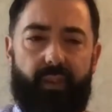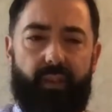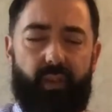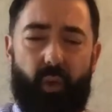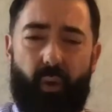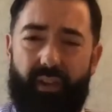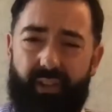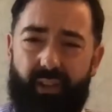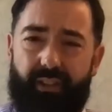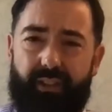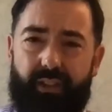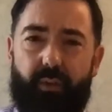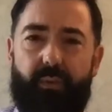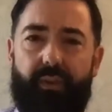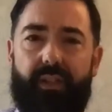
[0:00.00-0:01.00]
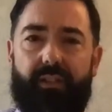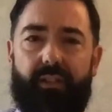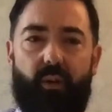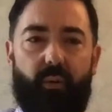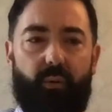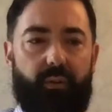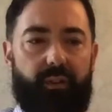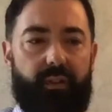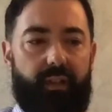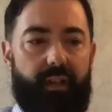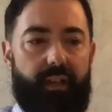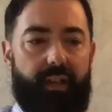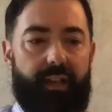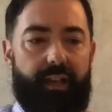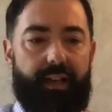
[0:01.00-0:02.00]
So 32 years old,
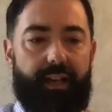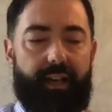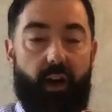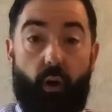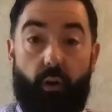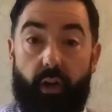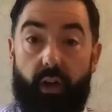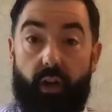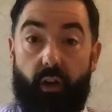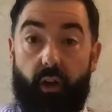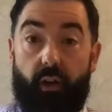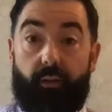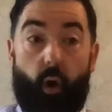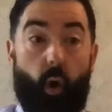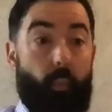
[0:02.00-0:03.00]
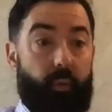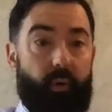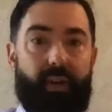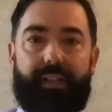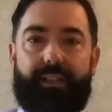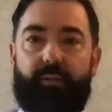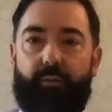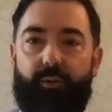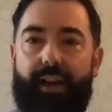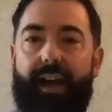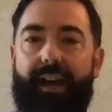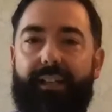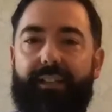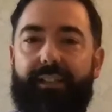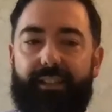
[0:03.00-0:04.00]
on an operating
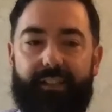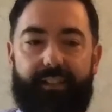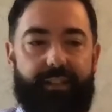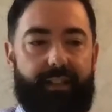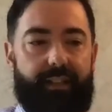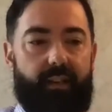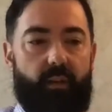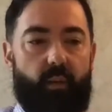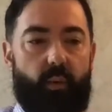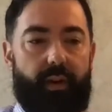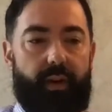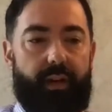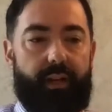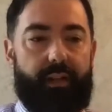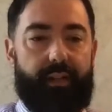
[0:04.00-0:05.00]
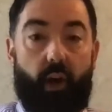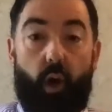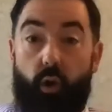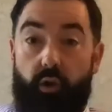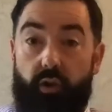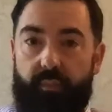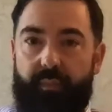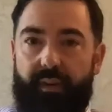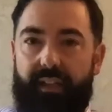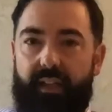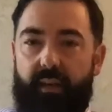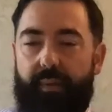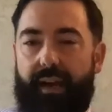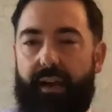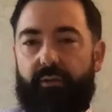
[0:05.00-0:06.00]
reactor with £100
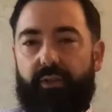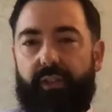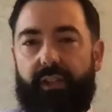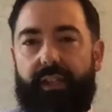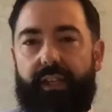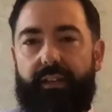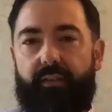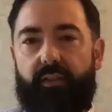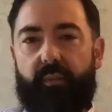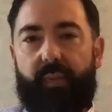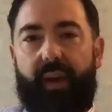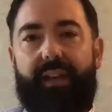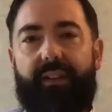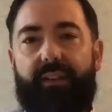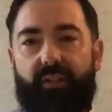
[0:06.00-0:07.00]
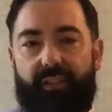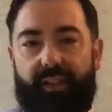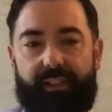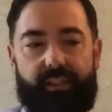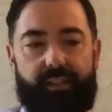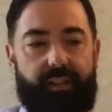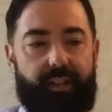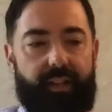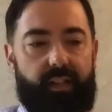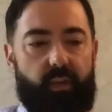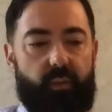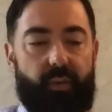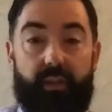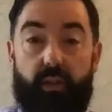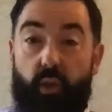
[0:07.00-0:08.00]
million a year of spend on that
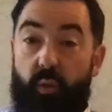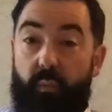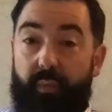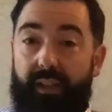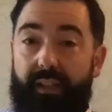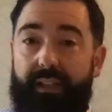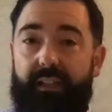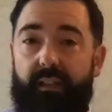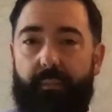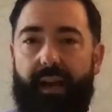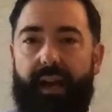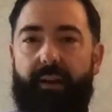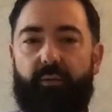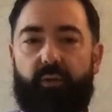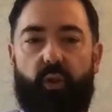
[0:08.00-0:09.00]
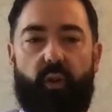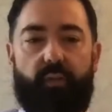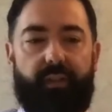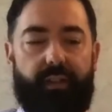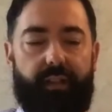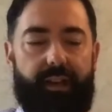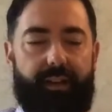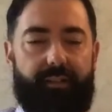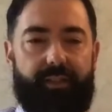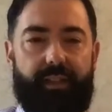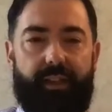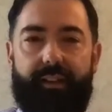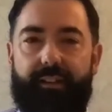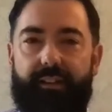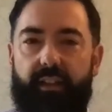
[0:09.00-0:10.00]
site, with £2 billion over the life
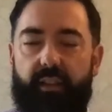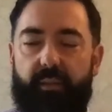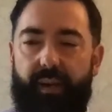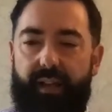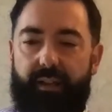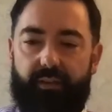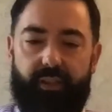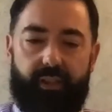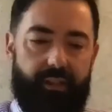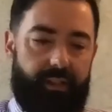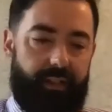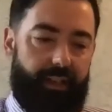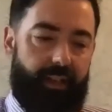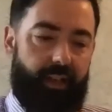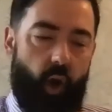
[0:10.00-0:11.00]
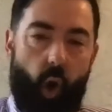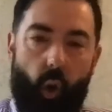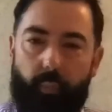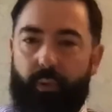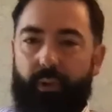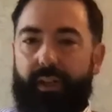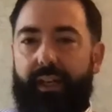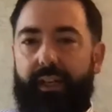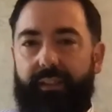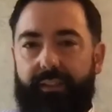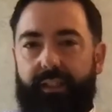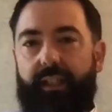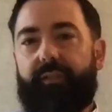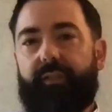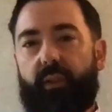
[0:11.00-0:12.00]
cycle to be able to operate and
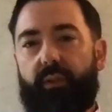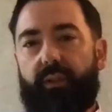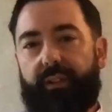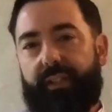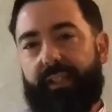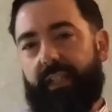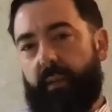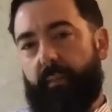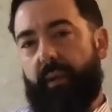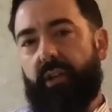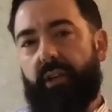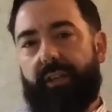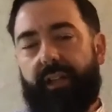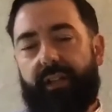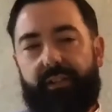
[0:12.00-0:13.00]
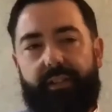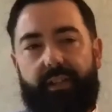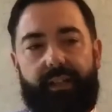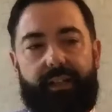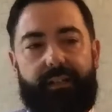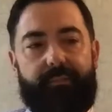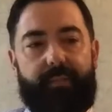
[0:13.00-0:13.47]
defuel and decommission that site.